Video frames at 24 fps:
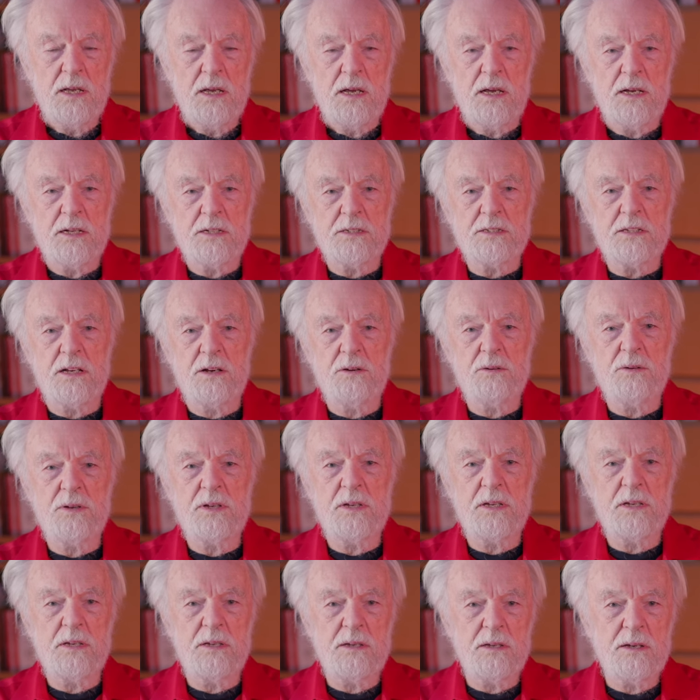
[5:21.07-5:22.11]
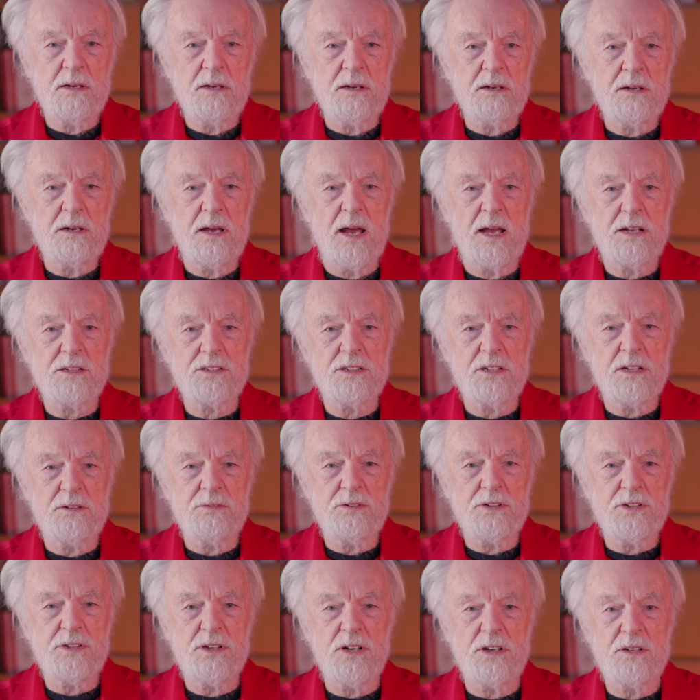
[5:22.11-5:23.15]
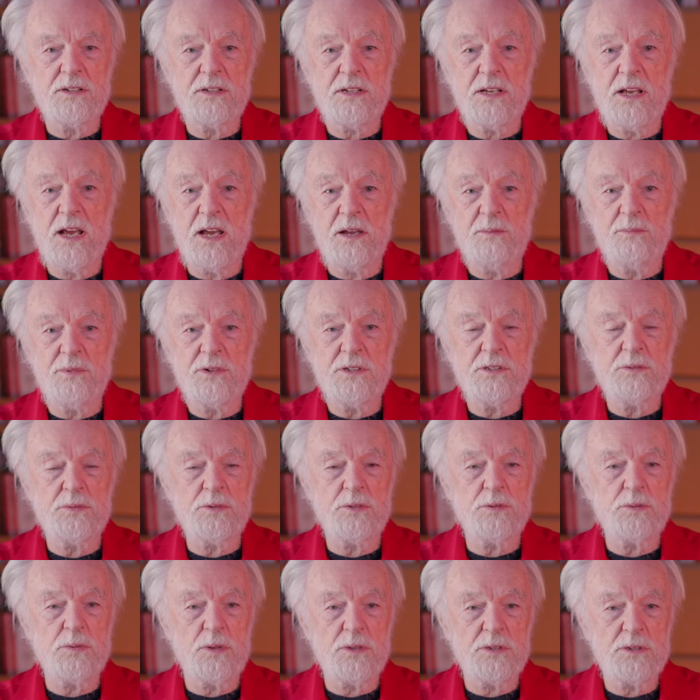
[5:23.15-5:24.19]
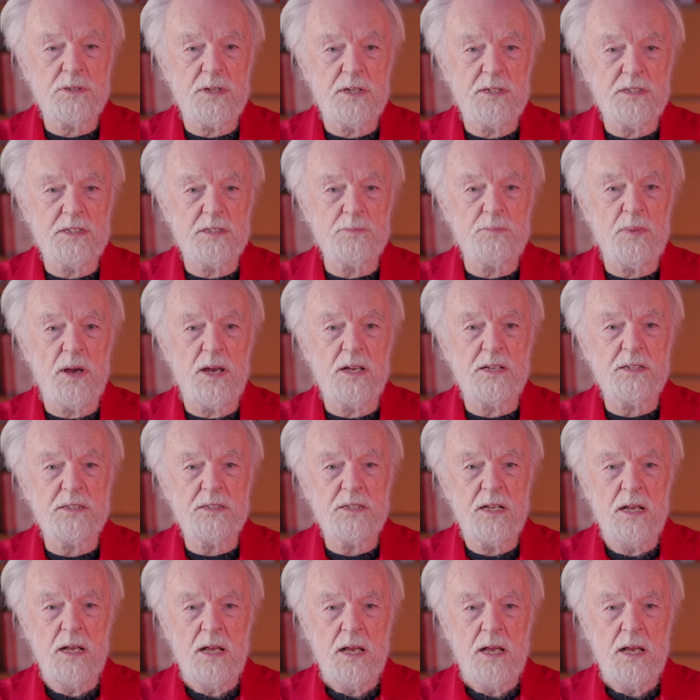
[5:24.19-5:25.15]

And so he actually returned to Cambridge, which was his base,